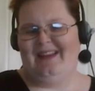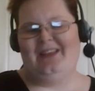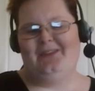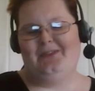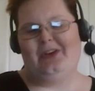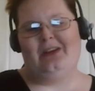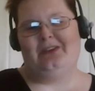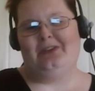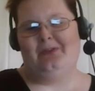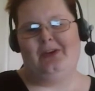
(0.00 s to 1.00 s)
I love you
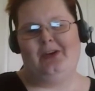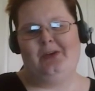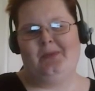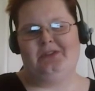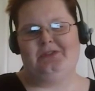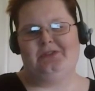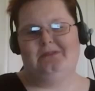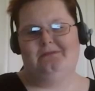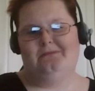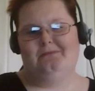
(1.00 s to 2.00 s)
guys so very
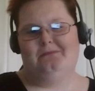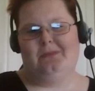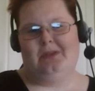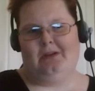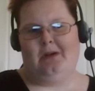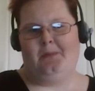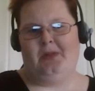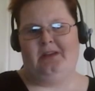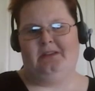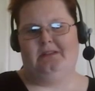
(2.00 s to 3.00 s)
much. God
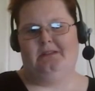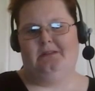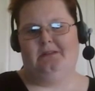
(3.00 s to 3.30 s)
bless.